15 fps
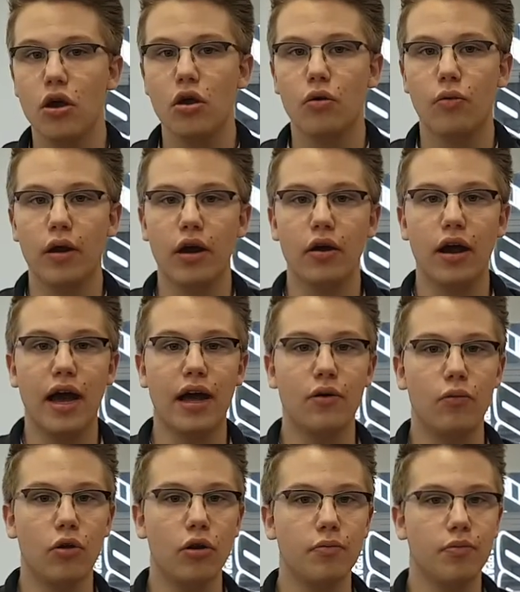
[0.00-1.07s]
where at
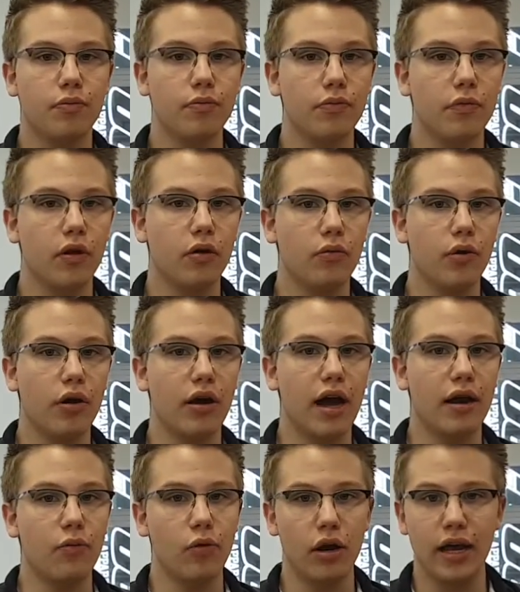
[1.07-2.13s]

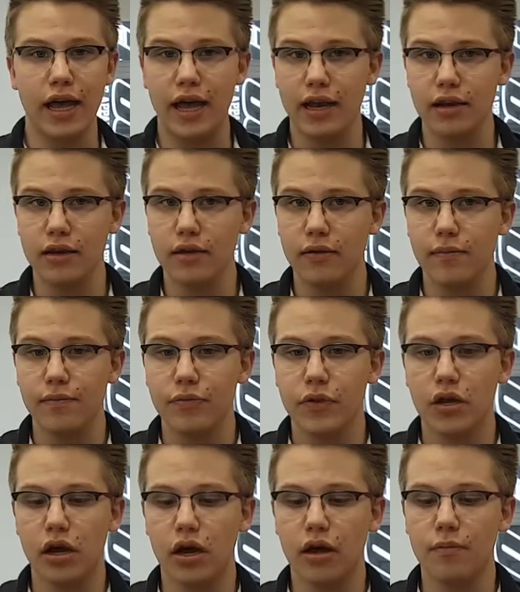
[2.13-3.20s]
one end,
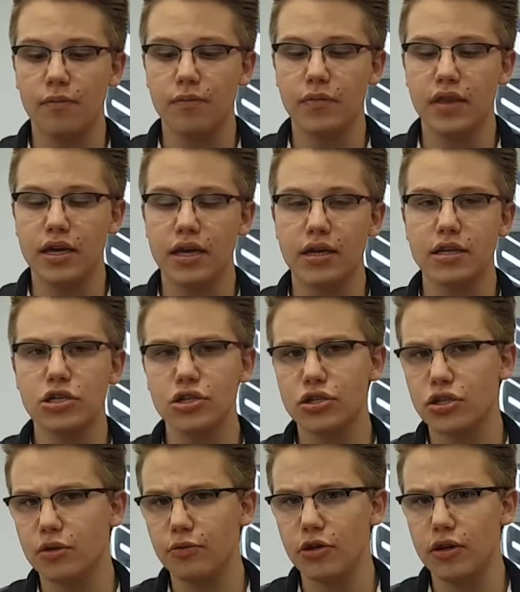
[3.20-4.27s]
the Indigenous
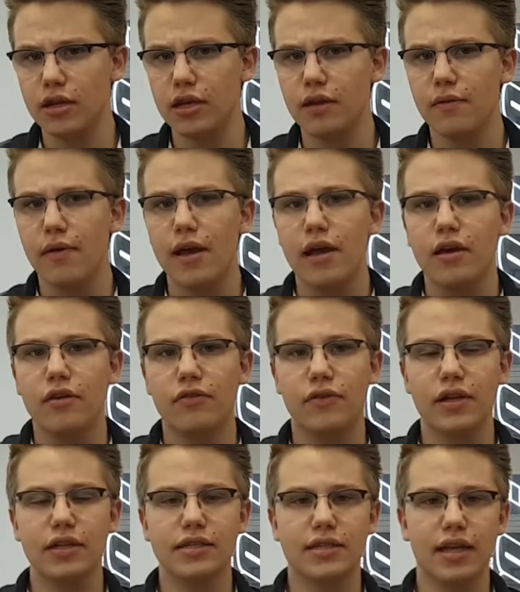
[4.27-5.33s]
community
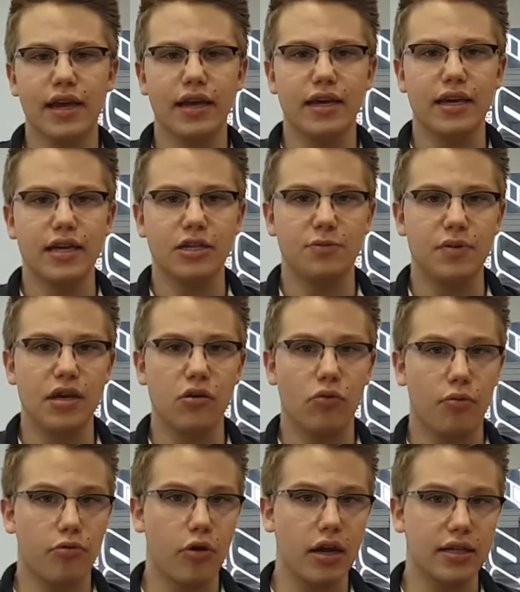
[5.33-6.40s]
feels like it's being
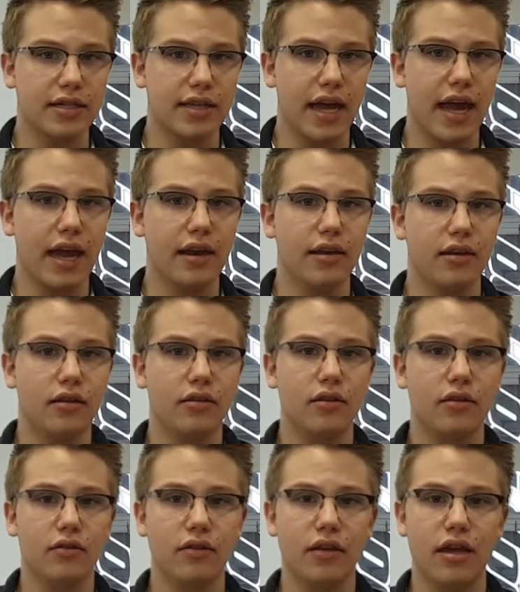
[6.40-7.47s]
repressed and
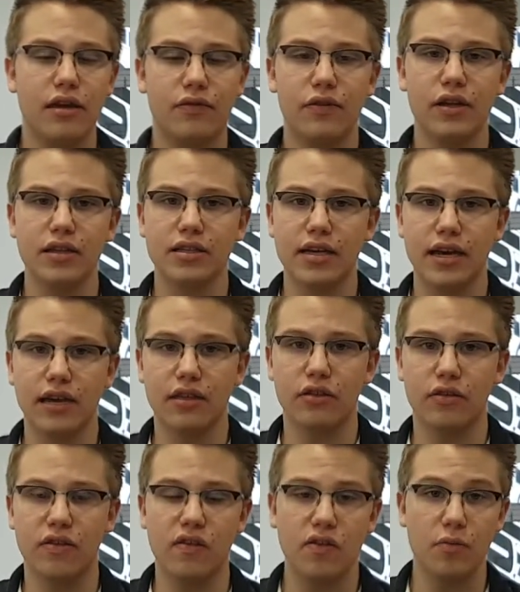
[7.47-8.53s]
it feels like the
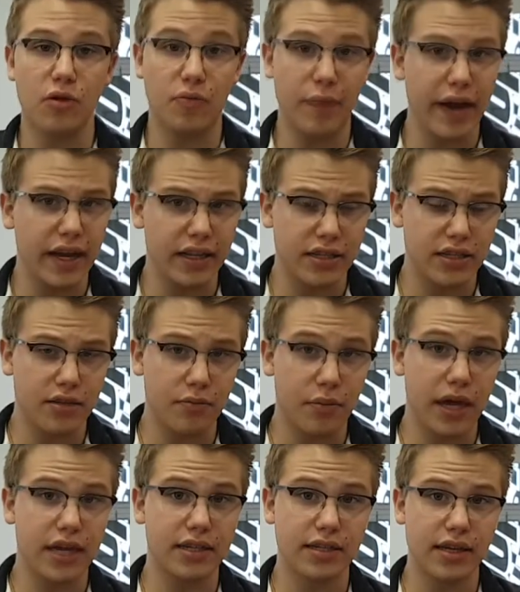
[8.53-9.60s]
system is
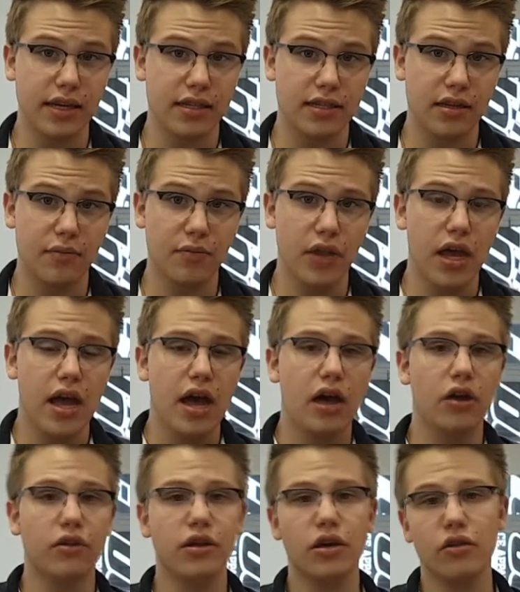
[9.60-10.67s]
biased against them. And on
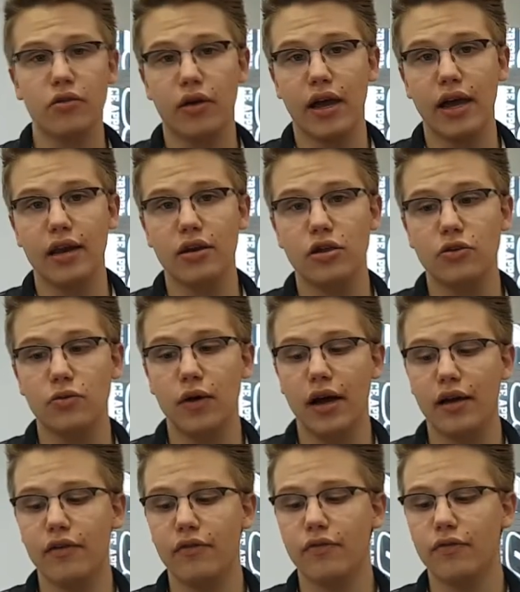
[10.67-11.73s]
the other hand, you
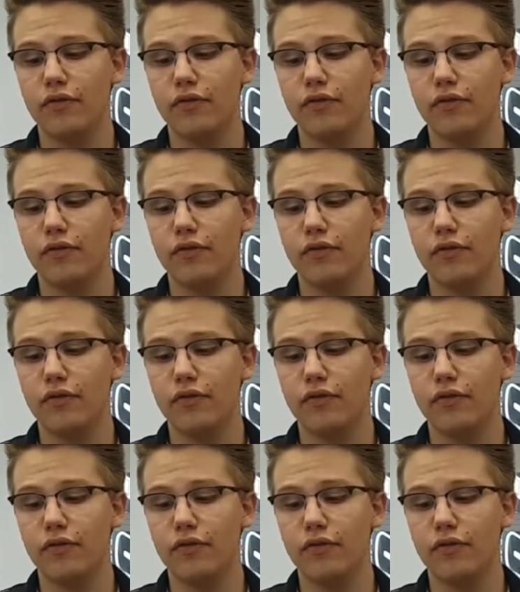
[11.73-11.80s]
have